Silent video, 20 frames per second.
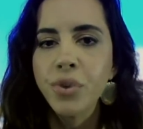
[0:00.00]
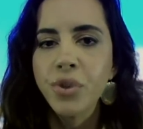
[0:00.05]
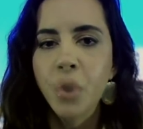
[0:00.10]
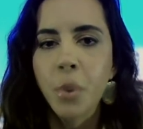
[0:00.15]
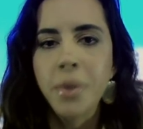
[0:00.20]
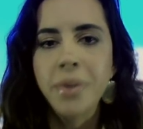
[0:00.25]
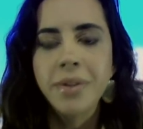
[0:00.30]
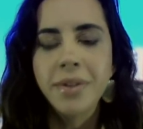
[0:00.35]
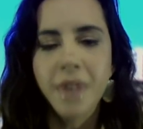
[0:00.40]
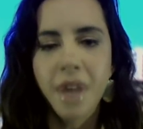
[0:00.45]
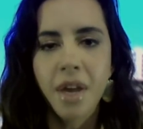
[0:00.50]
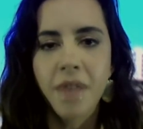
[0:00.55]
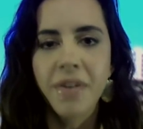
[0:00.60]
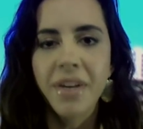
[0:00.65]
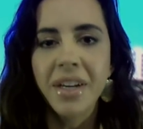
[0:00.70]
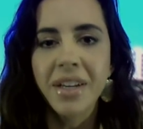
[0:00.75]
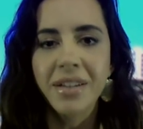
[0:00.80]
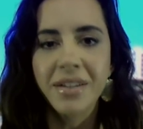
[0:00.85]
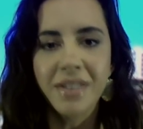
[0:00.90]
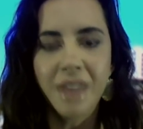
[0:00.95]
So instead of
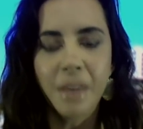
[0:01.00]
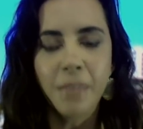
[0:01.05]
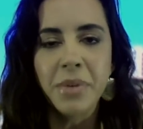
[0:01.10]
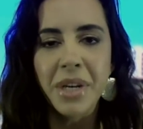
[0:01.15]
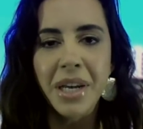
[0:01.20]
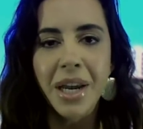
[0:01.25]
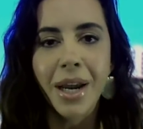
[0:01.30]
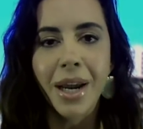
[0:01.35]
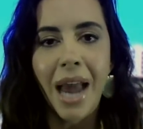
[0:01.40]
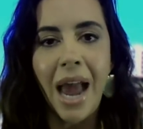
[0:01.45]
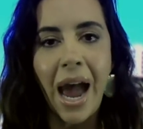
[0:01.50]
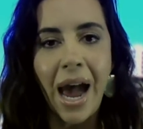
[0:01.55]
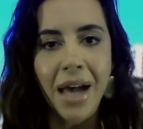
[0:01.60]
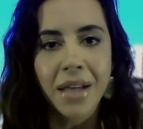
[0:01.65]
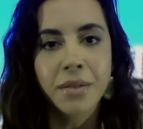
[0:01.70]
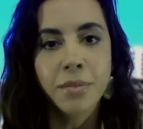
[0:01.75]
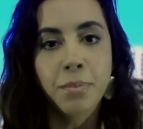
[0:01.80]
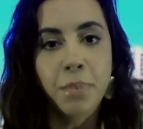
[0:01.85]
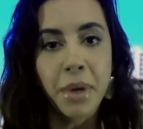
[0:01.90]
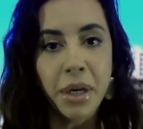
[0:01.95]
accepting it
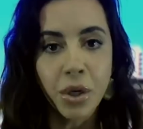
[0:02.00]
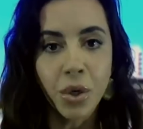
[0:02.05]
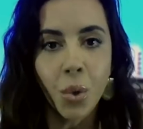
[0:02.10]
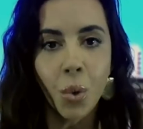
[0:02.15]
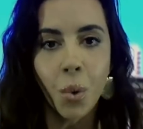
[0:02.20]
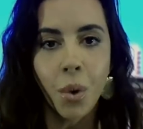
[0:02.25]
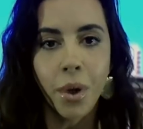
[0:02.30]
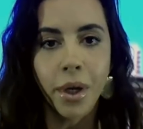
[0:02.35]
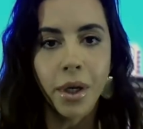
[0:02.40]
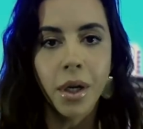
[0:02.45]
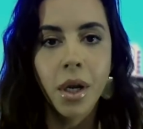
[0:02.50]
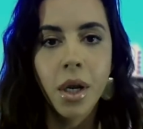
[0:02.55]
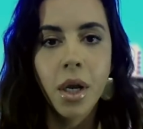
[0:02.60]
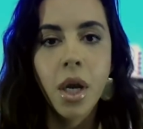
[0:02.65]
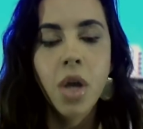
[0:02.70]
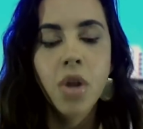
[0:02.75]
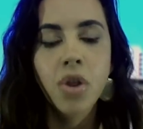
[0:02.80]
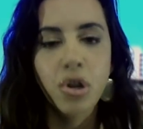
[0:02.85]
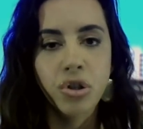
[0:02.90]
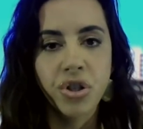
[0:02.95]
as Bitcoin,
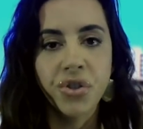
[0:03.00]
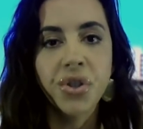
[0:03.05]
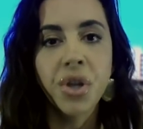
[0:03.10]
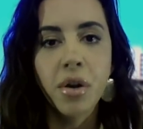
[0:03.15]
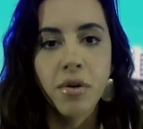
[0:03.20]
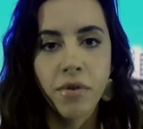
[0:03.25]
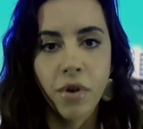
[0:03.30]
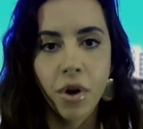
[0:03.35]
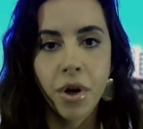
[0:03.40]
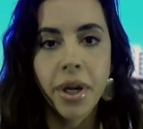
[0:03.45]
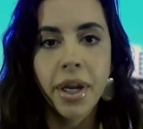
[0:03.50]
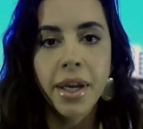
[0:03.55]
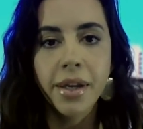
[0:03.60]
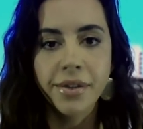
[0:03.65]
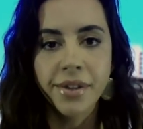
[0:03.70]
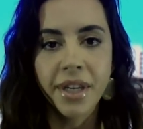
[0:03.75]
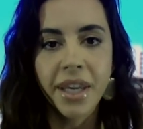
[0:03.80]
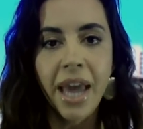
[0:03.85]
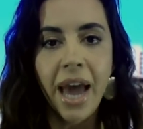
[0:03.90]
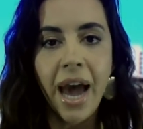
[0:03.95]
they're just converting it
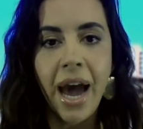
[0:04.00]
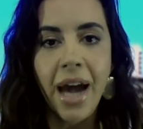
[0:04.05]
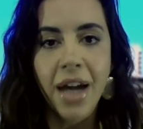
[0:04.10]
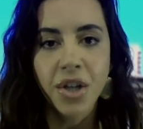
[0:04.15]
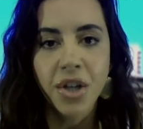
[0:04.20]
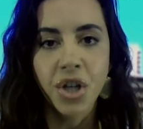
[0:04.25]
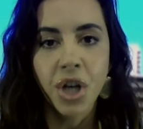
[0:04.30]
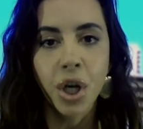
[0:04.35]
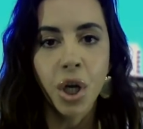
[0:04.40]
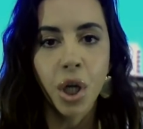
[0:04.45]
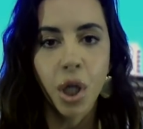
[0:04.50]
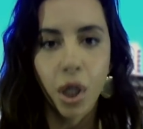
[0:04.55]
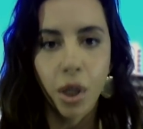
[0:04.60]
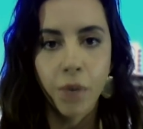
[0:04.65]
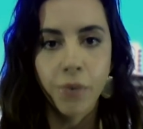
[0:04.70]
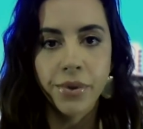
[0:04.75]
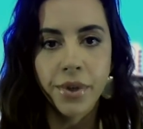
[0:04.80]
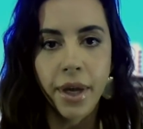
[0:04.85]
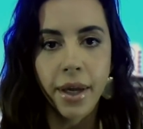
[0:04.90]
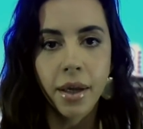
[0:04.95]
to cash at
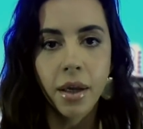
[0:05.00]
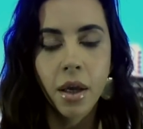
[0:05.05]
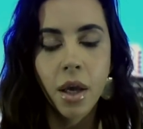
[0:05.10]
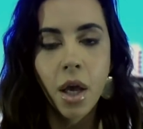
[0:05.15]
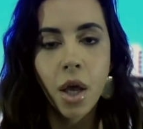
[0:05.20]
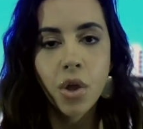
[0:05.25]
closing.